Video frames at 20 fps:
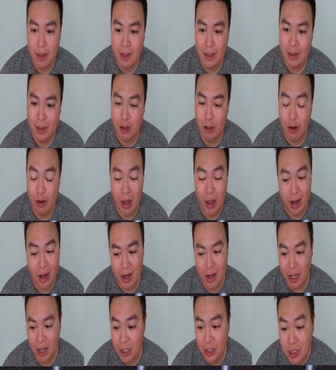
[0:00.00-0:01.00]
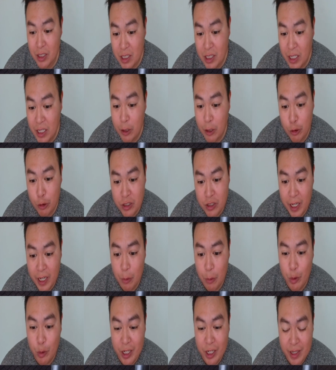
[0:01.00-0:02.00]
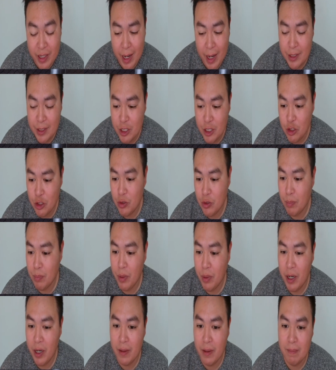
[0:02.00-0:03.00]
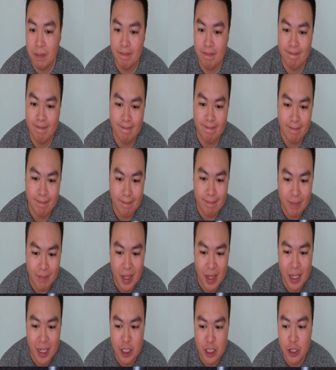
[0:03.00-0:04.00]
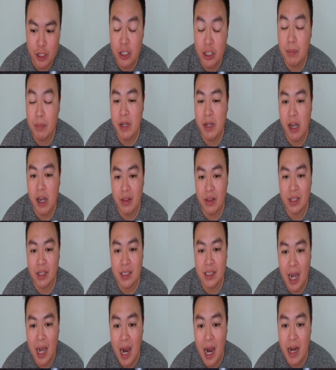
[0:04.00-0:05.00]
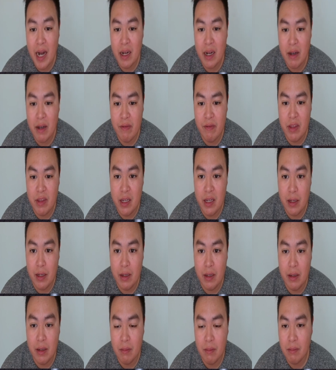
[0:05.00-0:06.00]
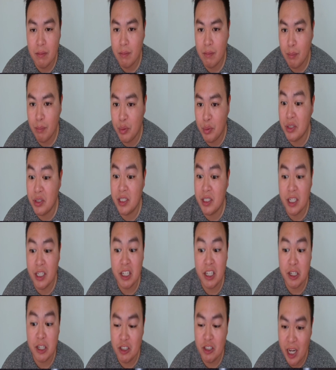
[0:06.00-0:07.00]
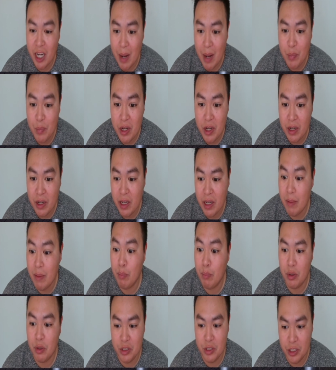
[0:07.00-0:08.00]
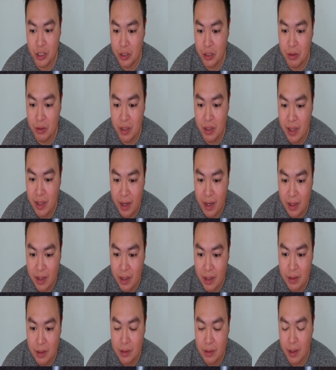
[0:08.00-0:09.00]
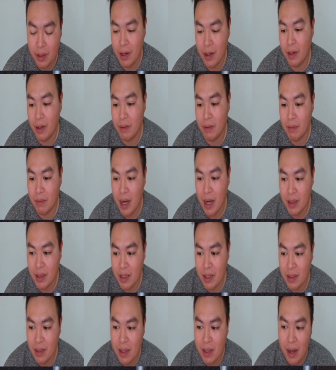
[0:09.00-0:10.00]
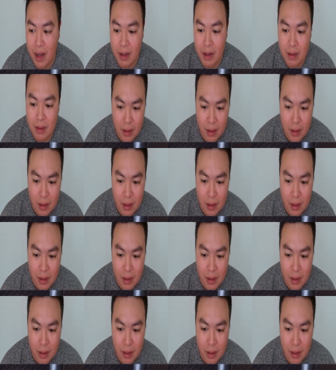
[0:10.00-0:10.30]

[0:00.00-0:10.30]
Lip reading: You know, I could see Urseg winning that decision, but it's good to be on the side of the Brazilian champion in Brazil in that case. And I think that